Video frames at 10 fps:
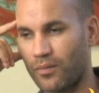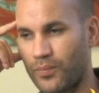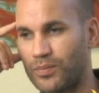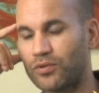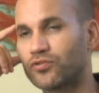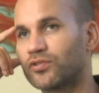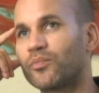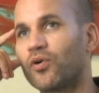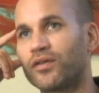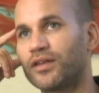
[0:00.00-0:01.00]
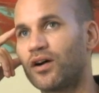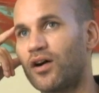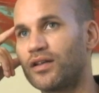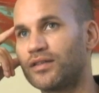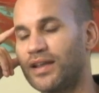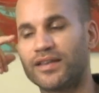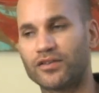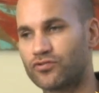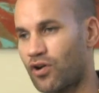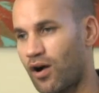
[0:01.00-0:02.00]
people who support the arts.
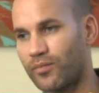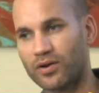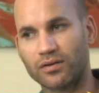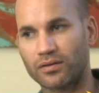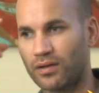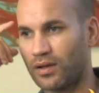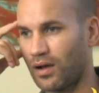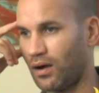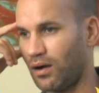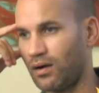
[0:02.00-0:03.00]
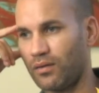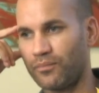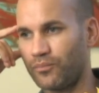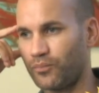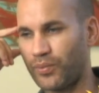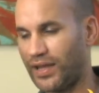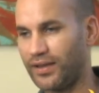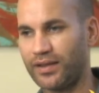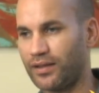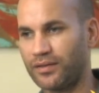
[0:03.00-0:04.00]
Anything, drama,
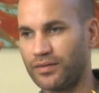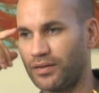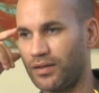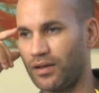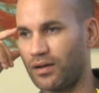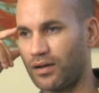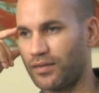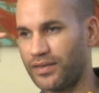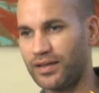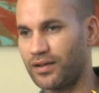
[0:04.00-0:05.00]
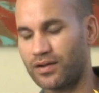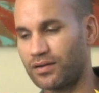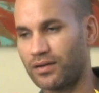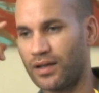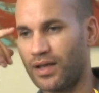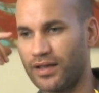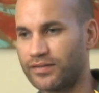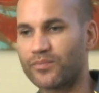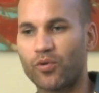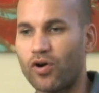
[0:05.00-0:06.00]
painting, theater. It's
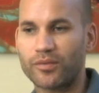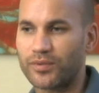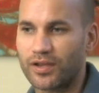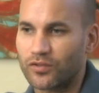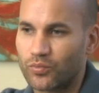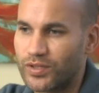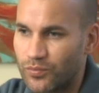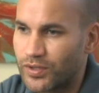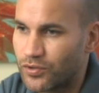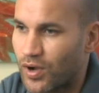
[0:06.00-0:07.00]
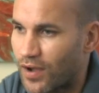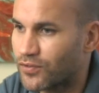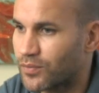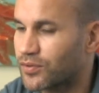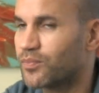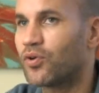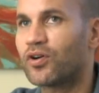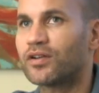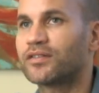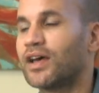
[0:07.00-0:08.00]
important because we do have some
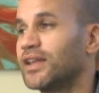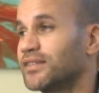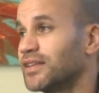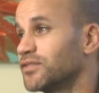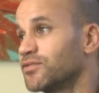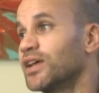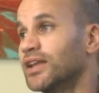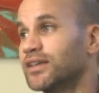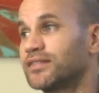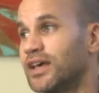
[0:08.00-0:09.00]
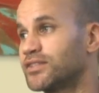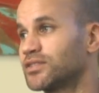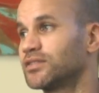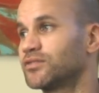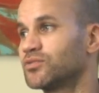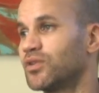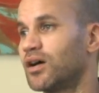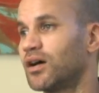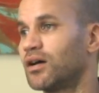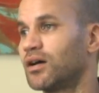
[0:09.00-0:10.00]
supporters, and it's really essential
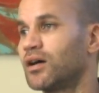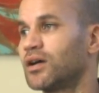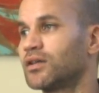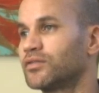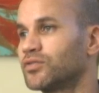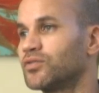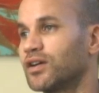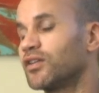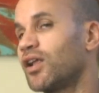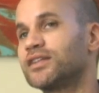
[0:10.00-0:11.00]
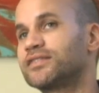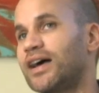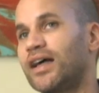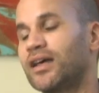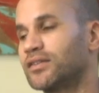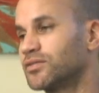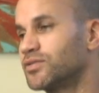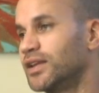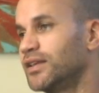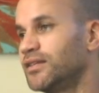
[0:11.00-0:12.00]
to acknowledge that, and to
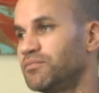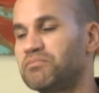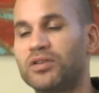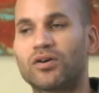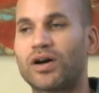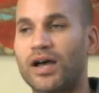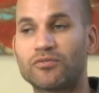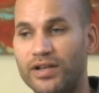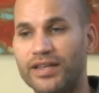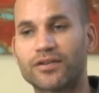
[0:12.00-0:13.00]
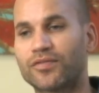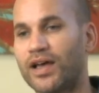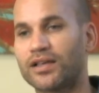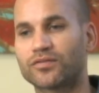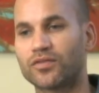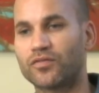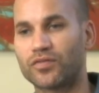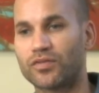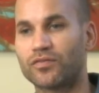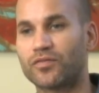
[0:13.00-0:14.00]
really, you know, I really give thanks for
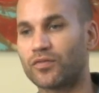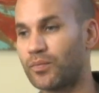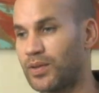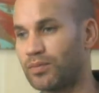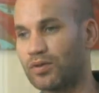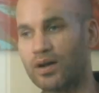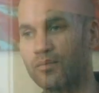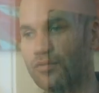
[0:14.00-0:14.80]
the people who come